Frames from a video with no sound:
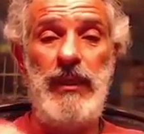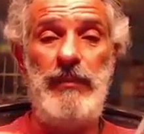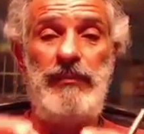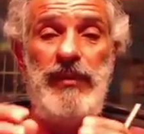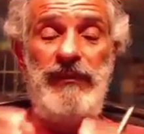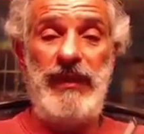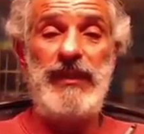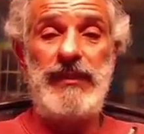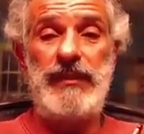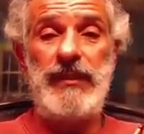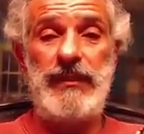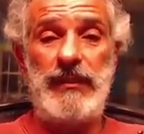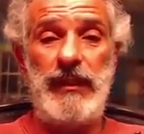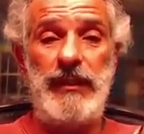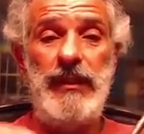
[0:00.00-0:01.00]
prevents
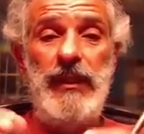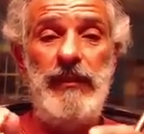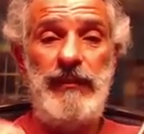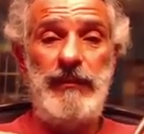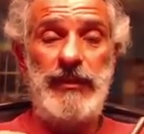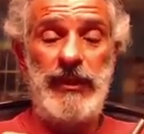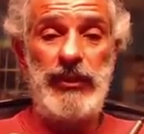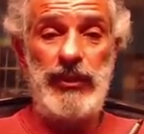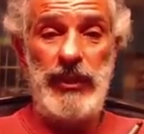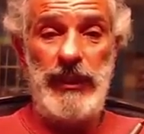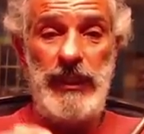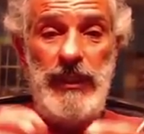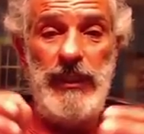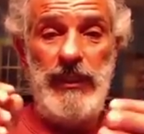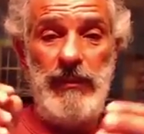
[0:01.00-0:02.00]
the sun from
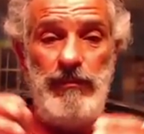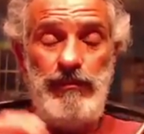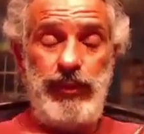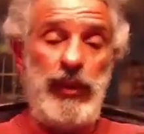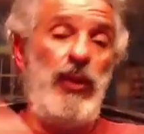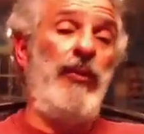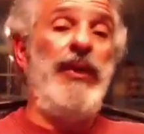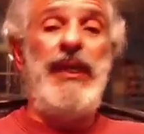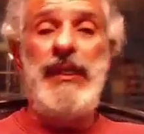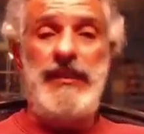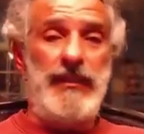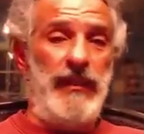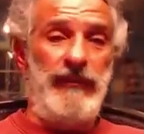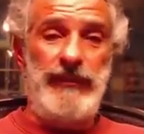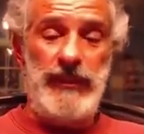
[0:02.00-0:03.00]
essentially blowing
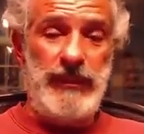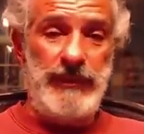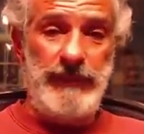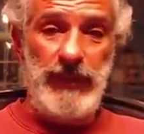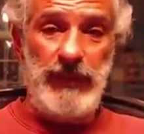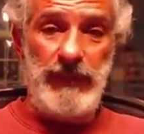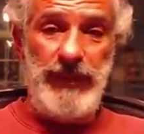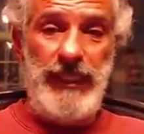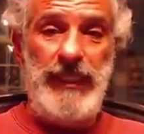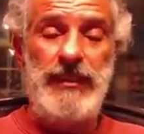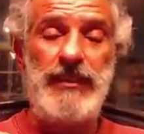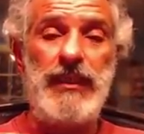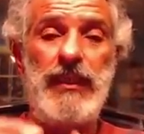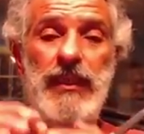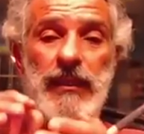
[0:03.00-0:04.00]
itself to
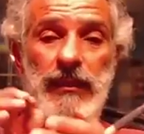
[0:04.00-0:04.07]
smithereens.